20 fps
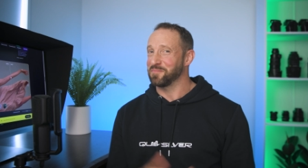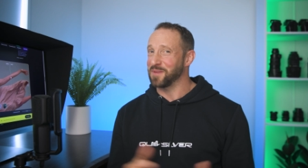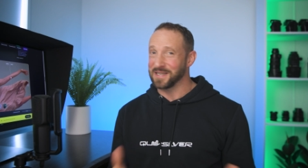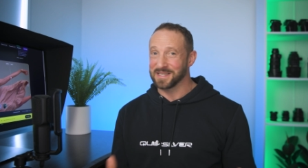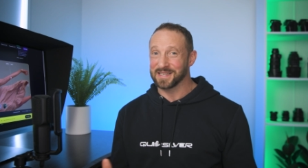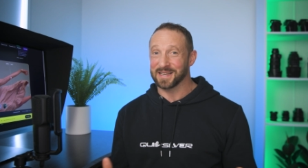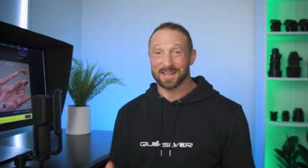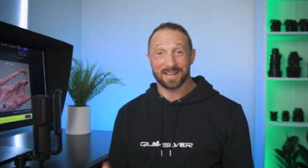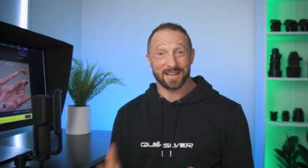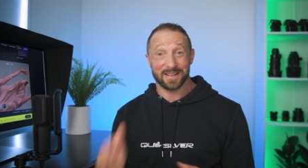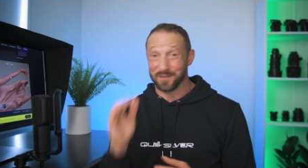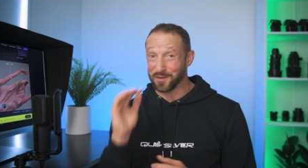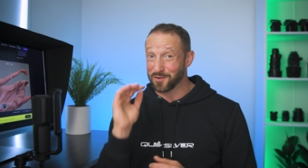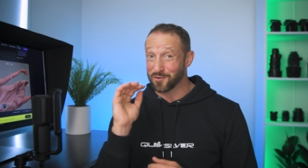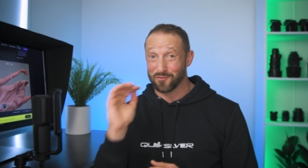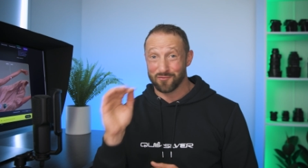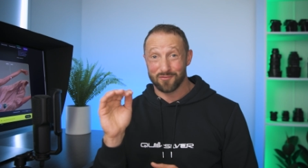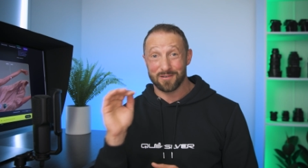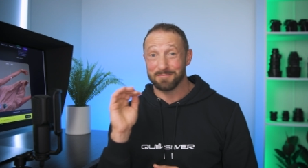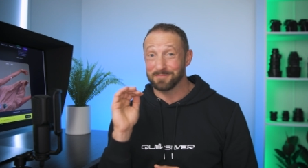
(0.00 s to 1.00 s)
basically the
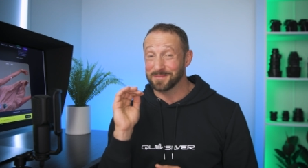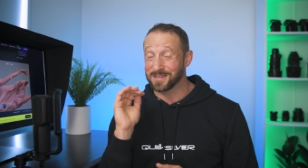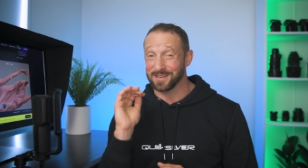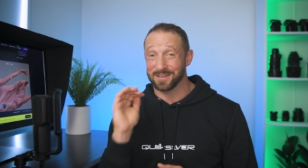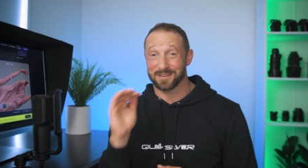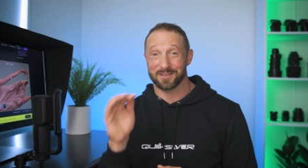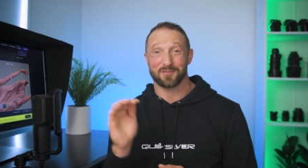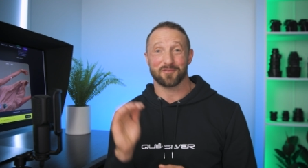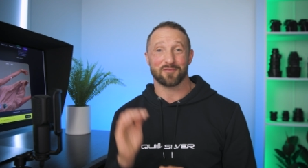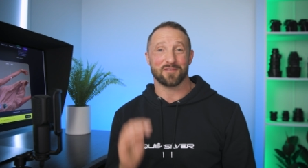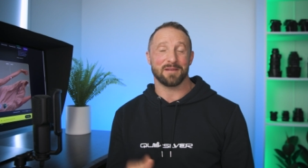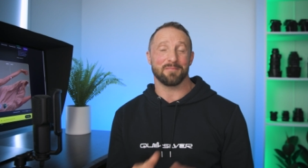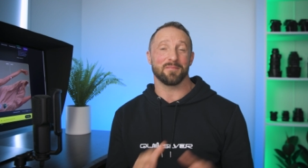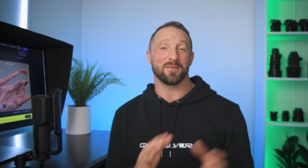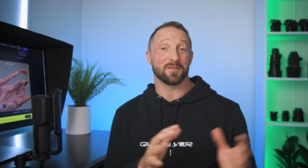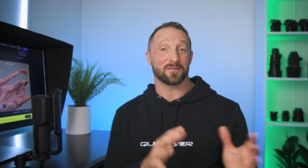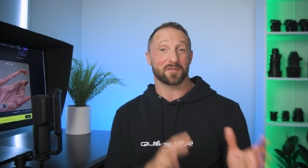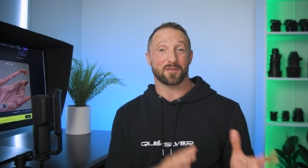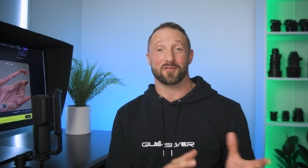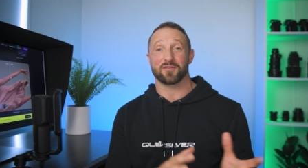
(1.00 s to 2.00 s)
creme de la creme
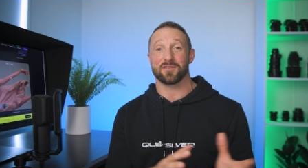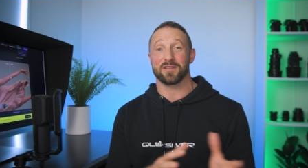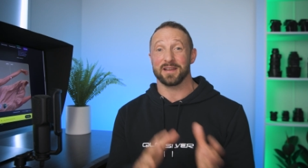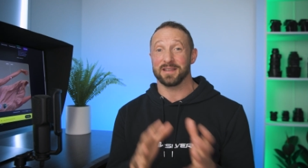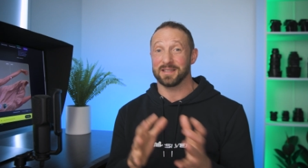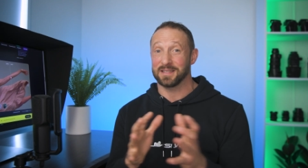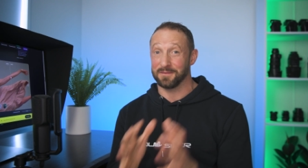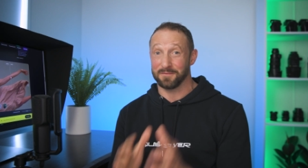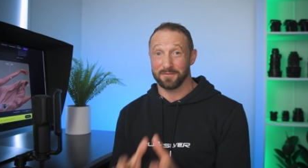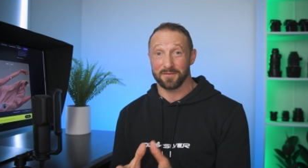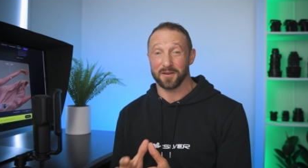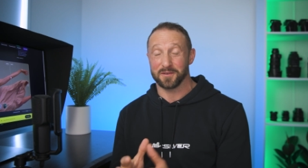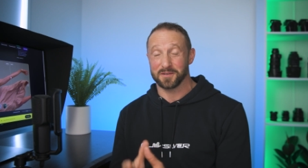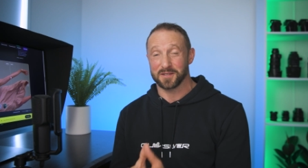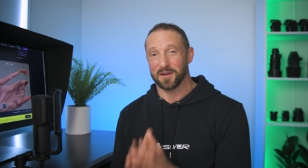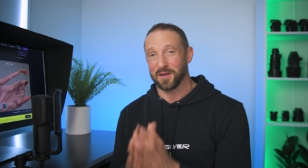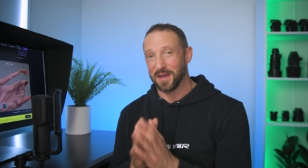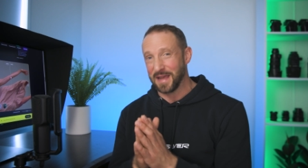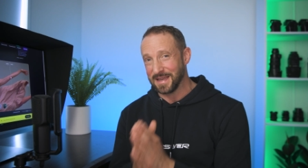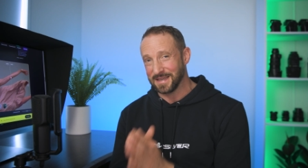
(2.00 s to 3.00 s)
of creative
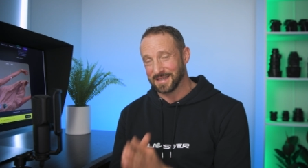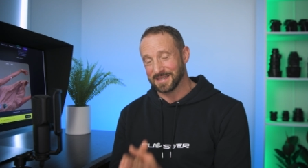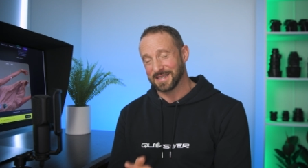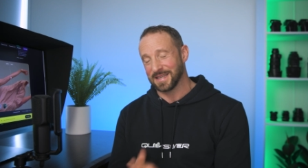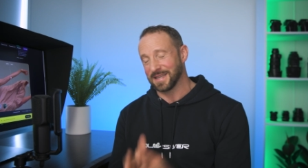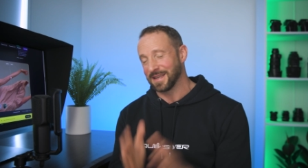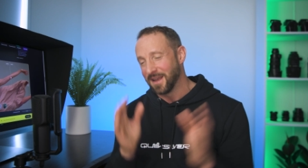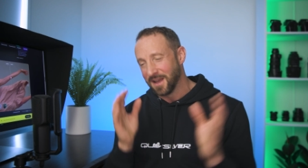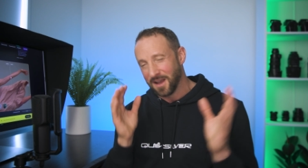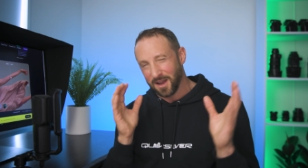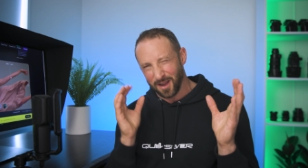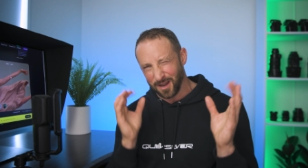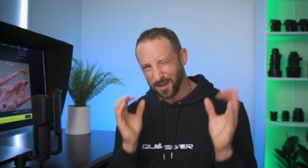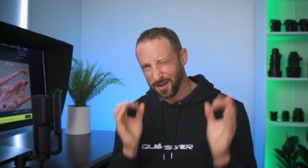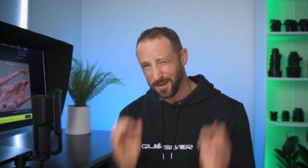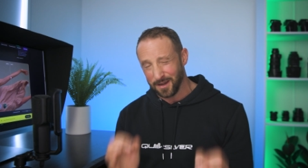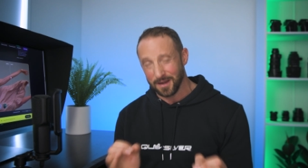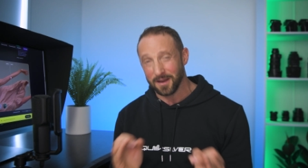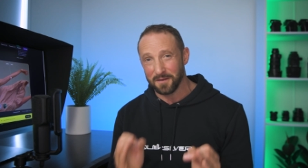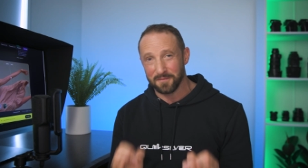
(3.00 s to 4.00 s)
photo editing. I
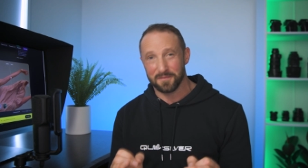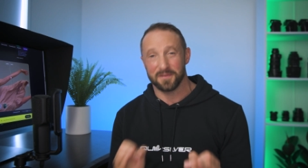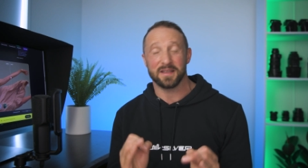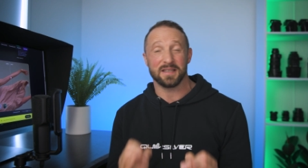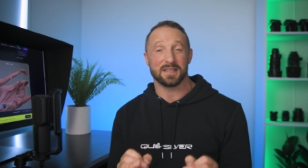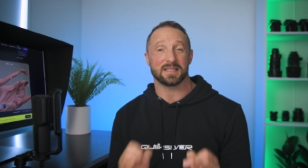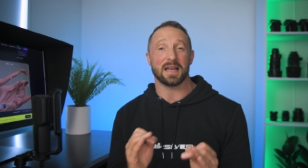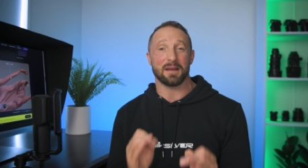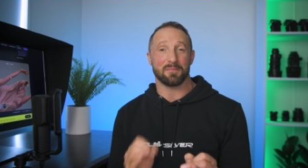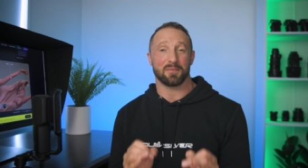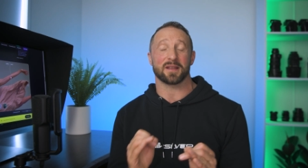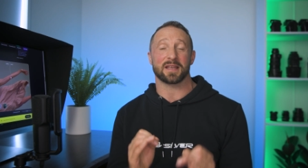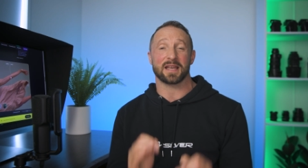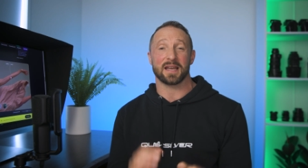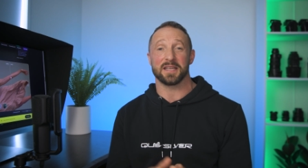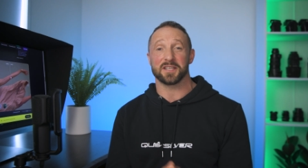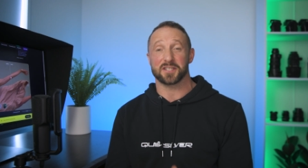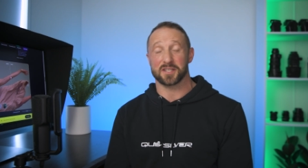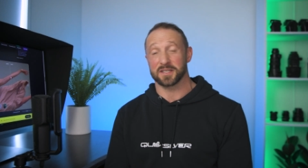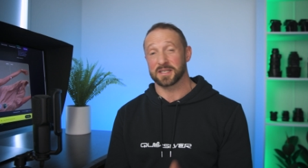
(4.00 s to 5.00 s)
love these
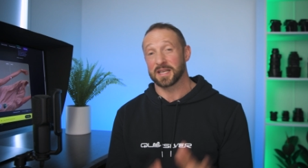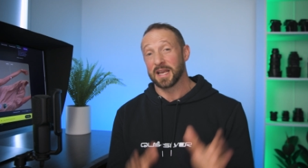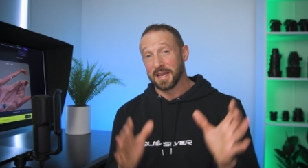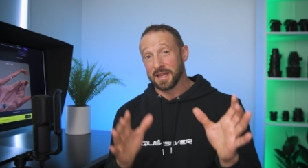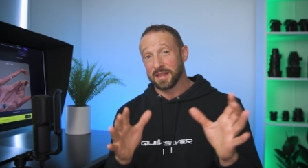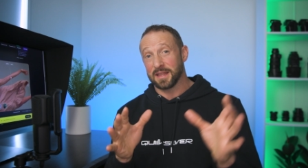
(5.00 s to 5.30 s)
applications.